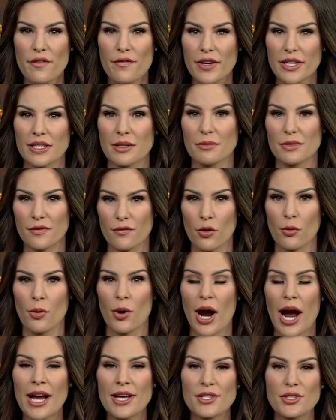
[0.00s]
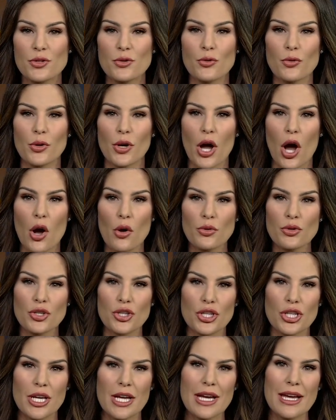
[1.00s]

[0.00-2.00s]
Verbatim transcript: the victim's former high school coach